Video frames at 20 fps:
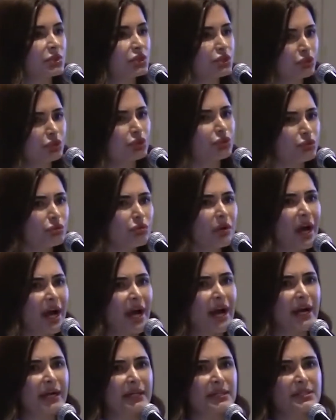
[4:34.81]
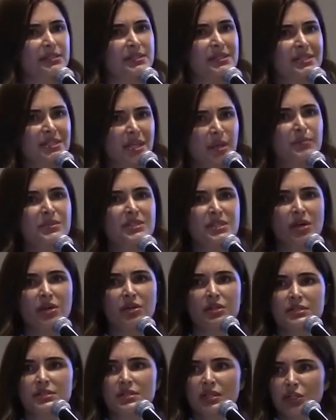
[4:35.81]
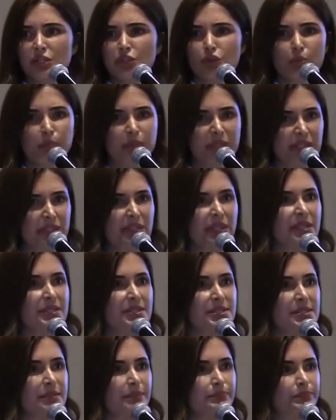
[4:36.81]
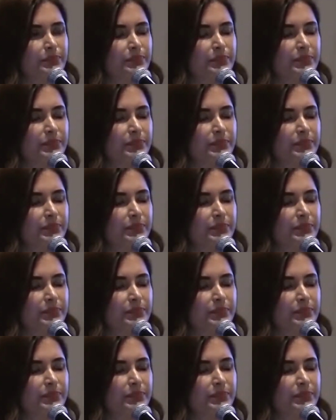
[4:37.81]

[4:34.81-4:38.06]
do you add stem cells in your platelets?